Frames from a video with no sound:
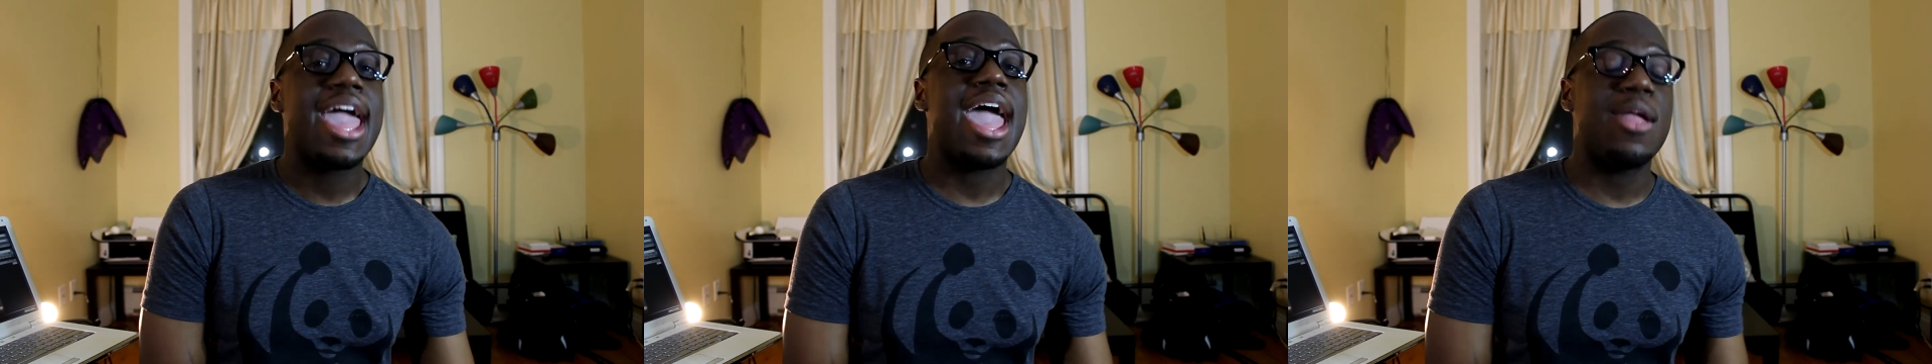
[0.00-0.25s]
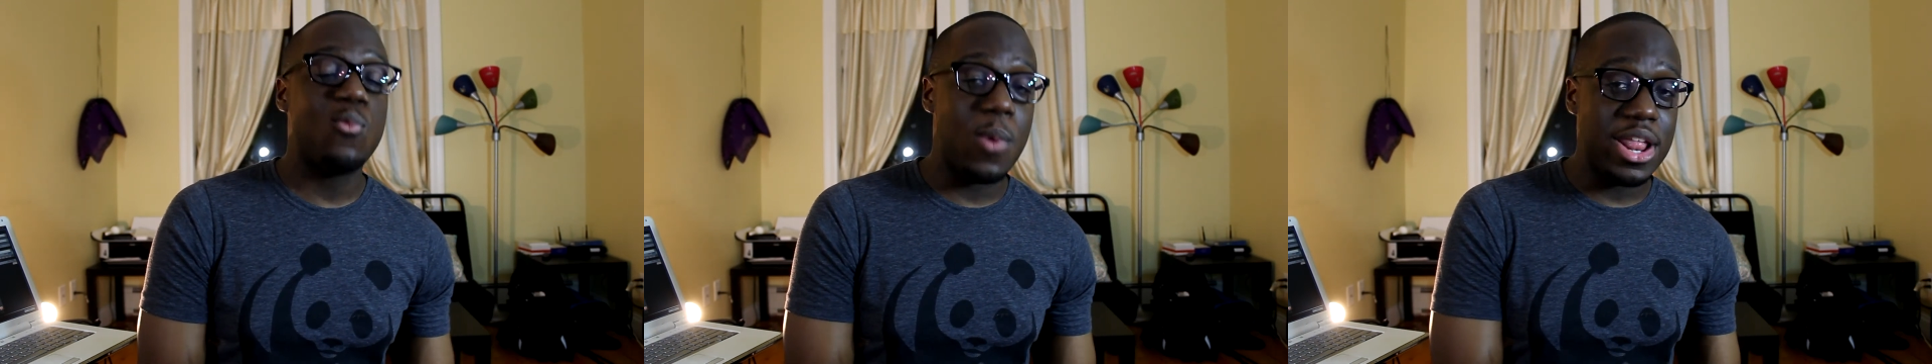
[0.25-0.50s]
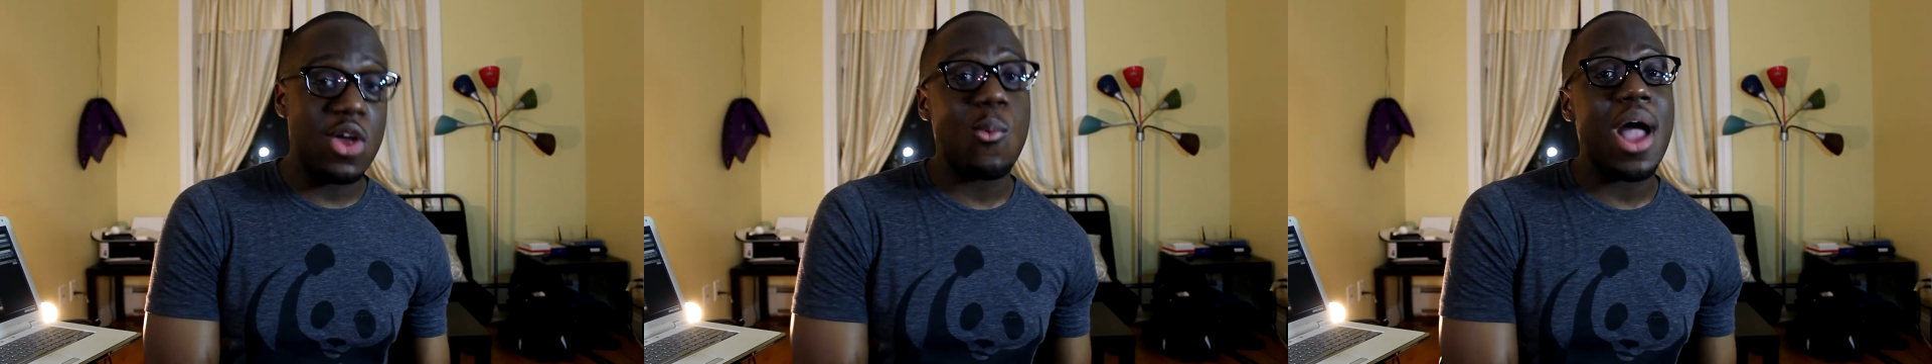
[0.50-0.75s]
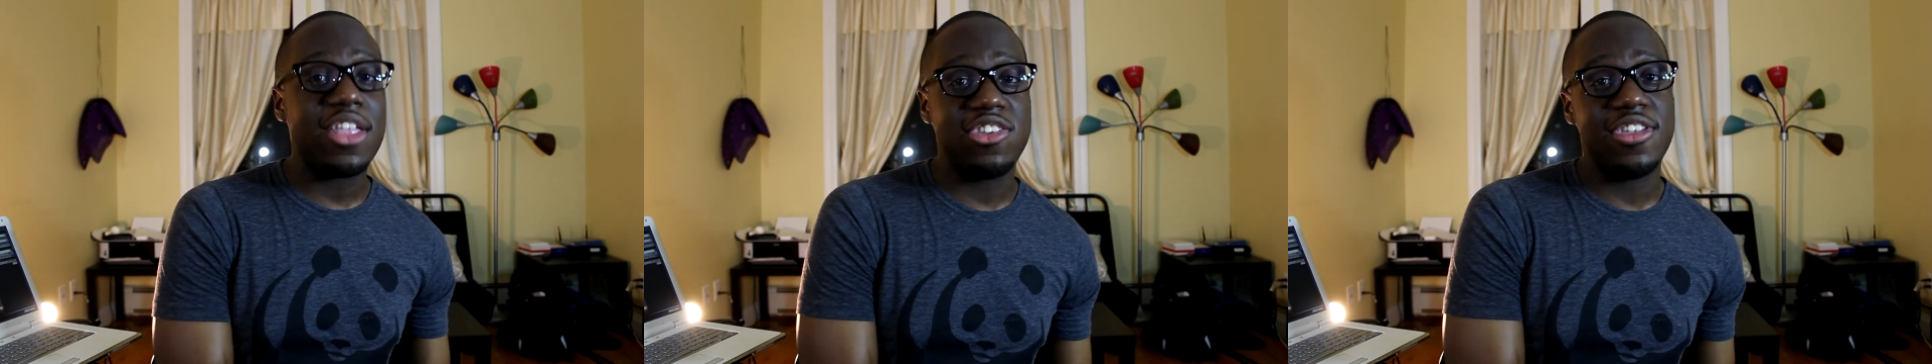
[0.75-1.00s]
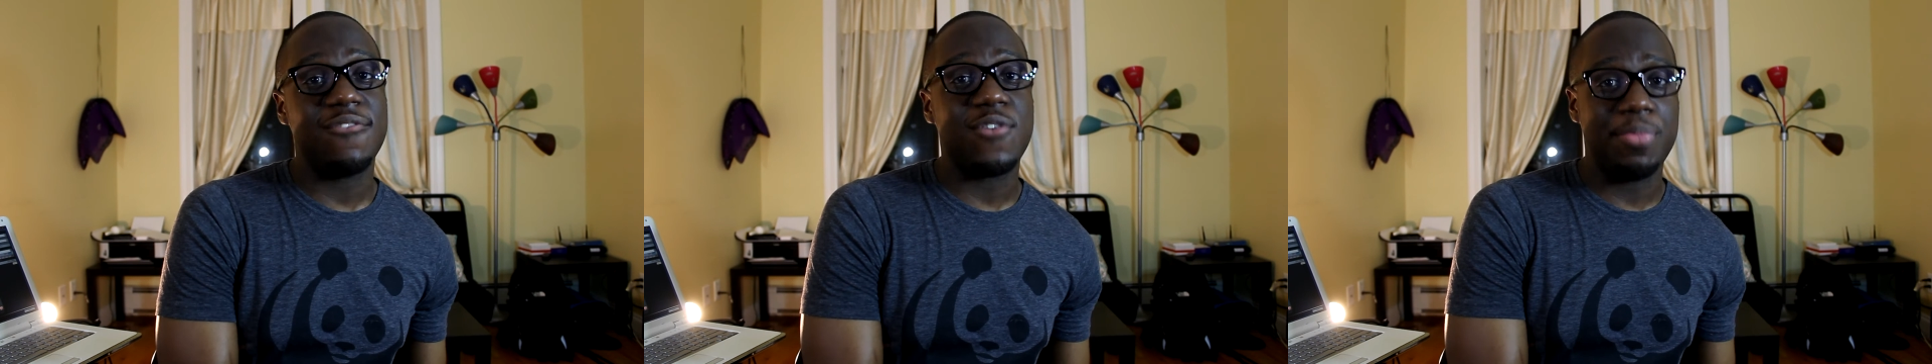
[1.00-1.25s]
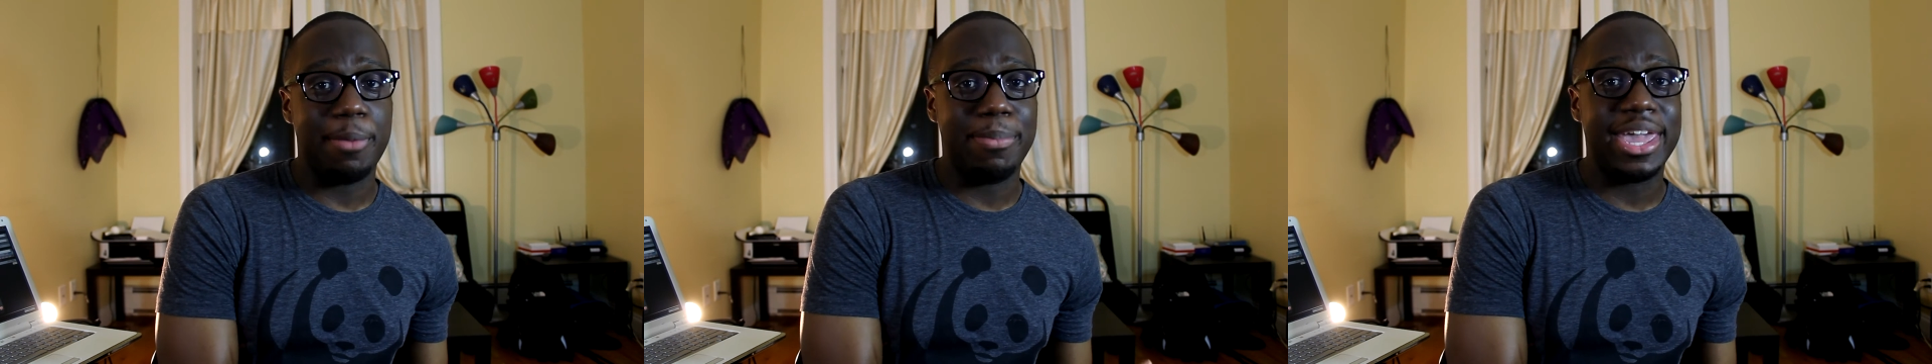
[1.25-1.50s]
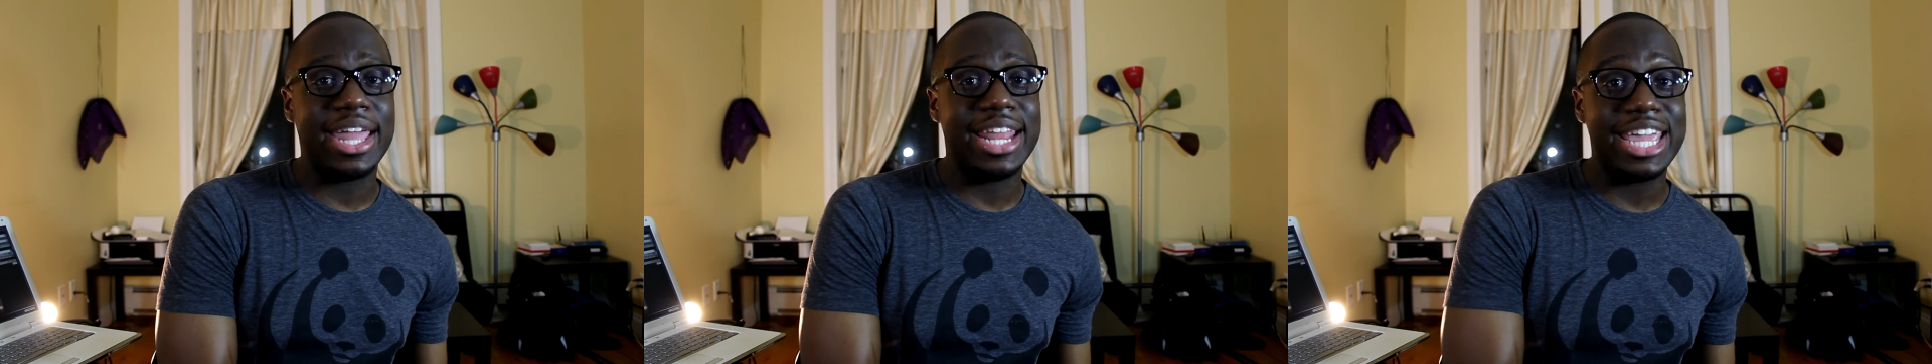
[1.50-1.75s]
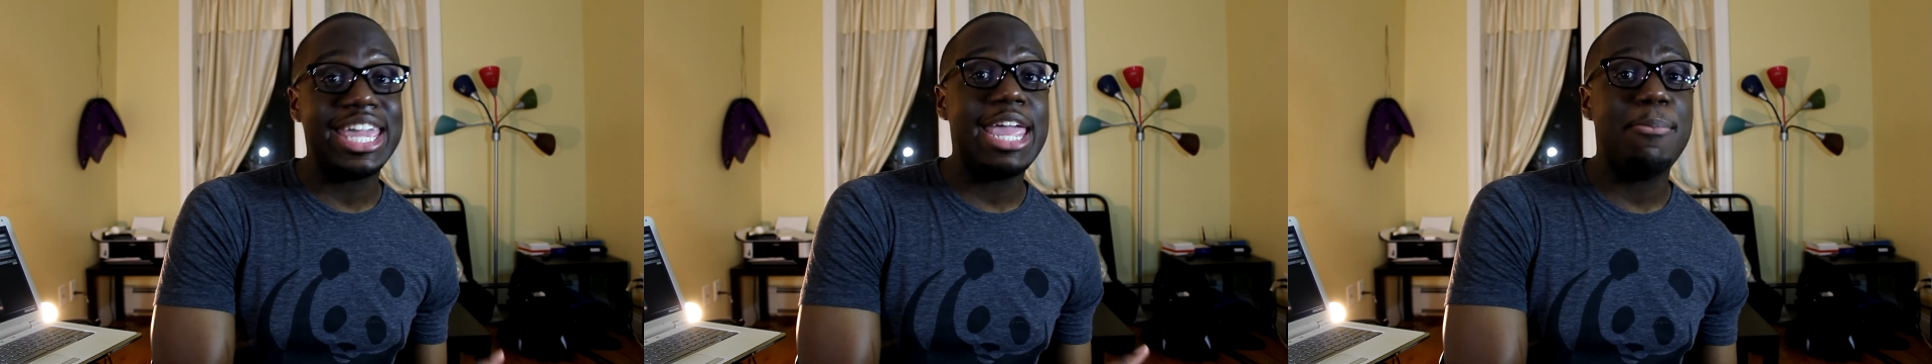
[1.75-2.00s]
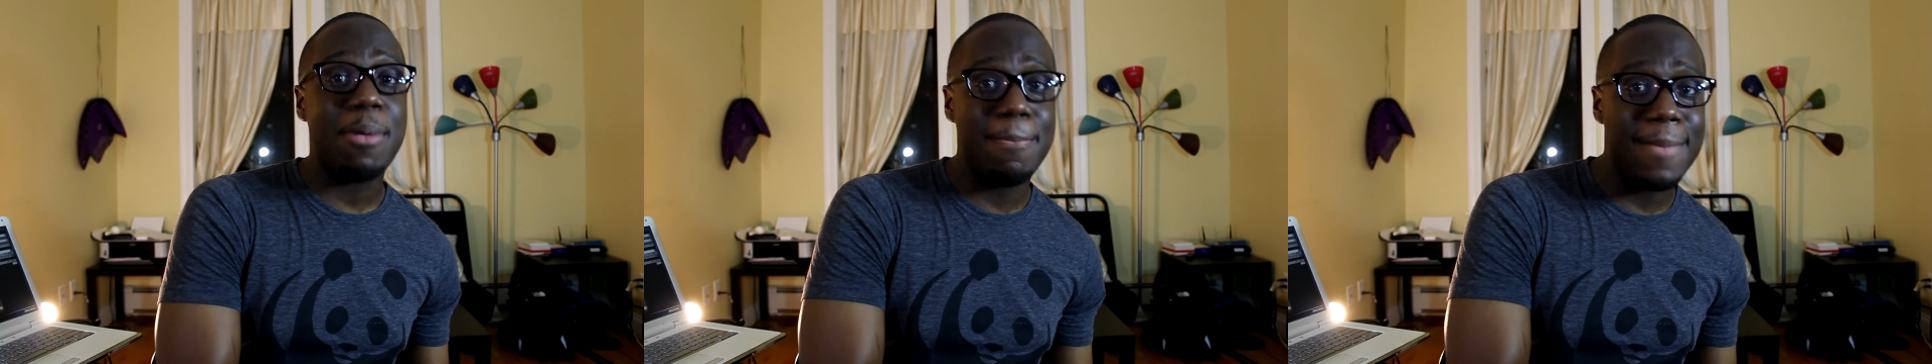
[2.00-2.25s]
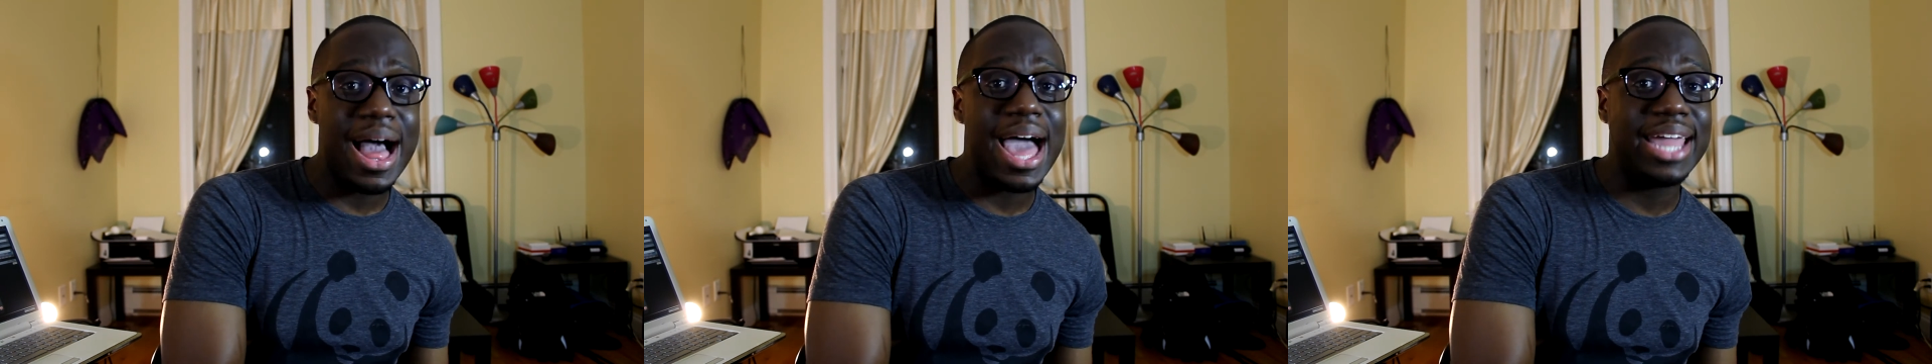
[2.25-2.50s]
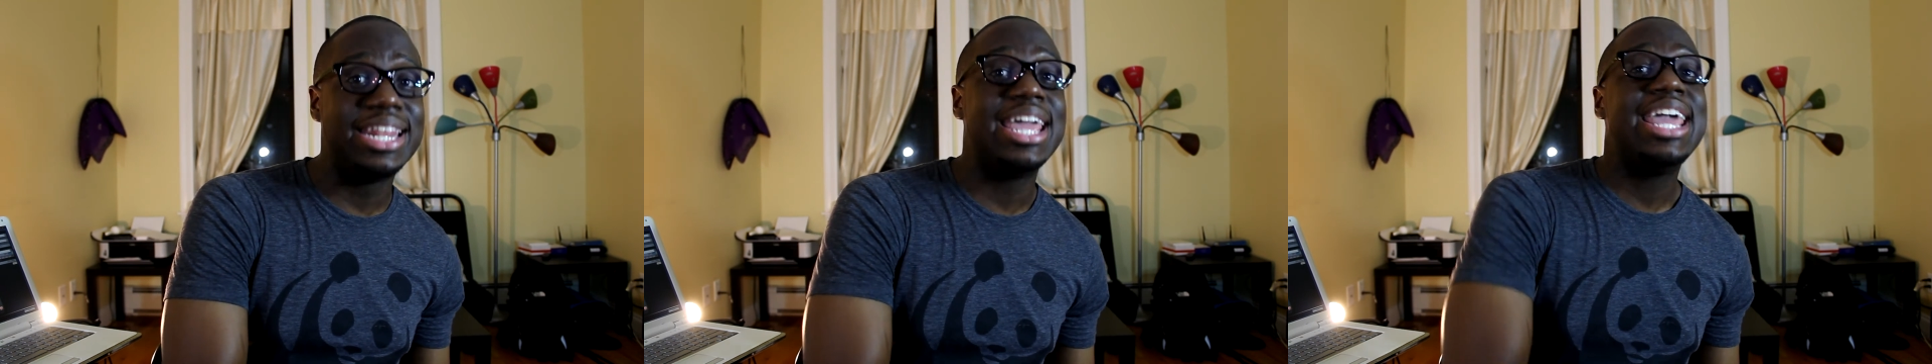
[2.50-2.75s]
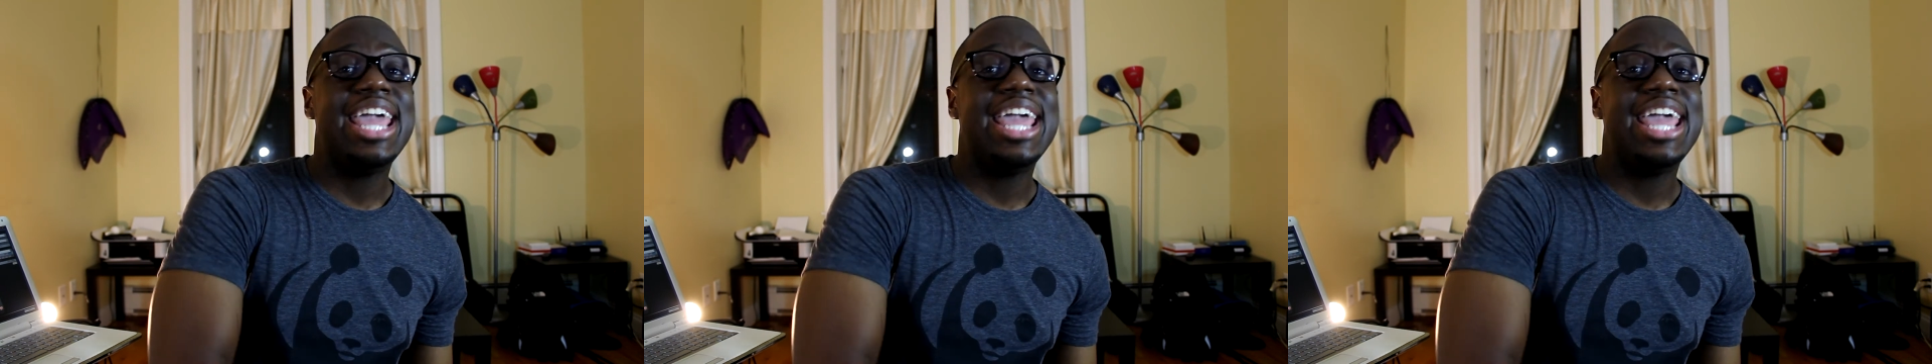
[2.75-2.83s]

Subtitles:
And when you're watching it from the beginning, keep in mind,